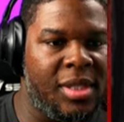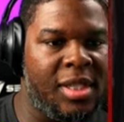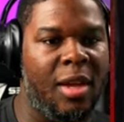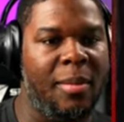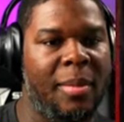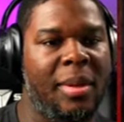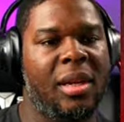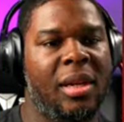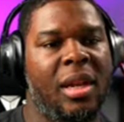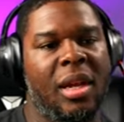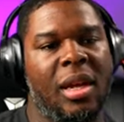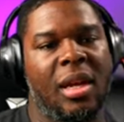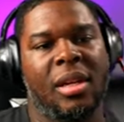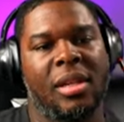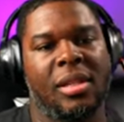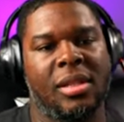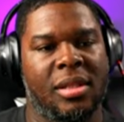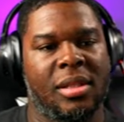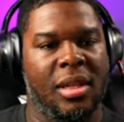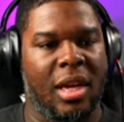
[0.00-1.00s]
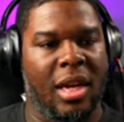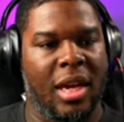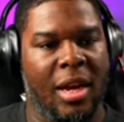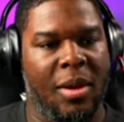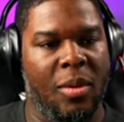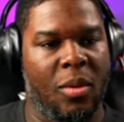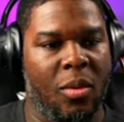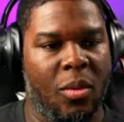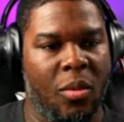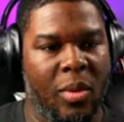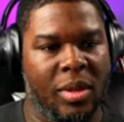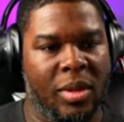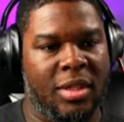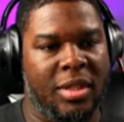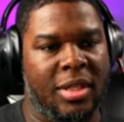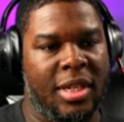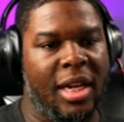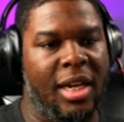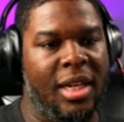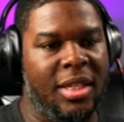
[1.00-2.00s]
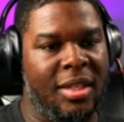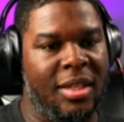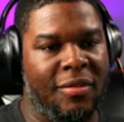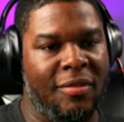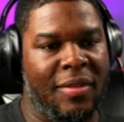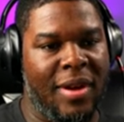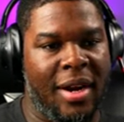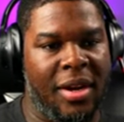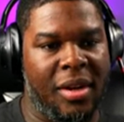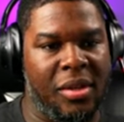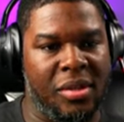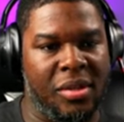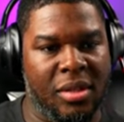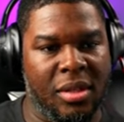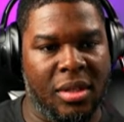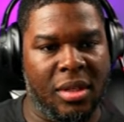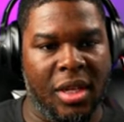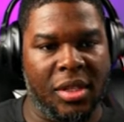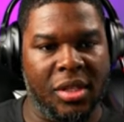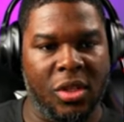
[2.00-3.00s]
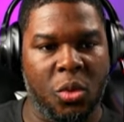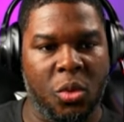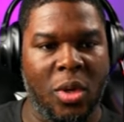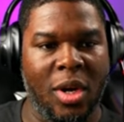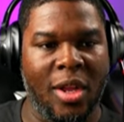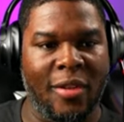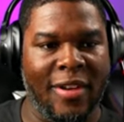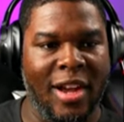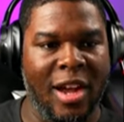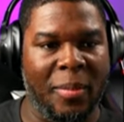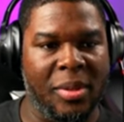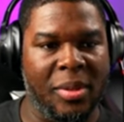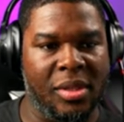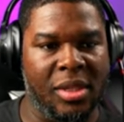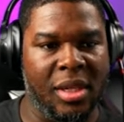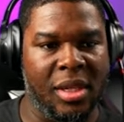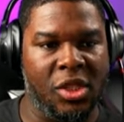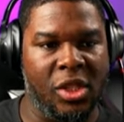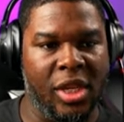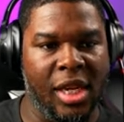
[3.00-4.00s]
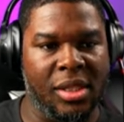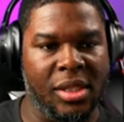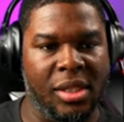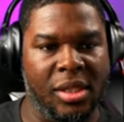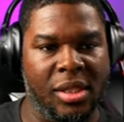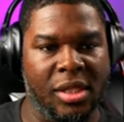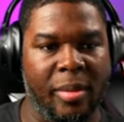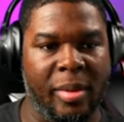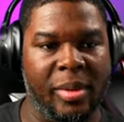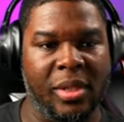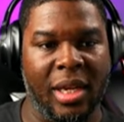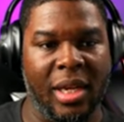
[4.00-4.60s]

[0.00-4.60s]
summoned, uh, skeleton fighters, there's a 25% chance to summon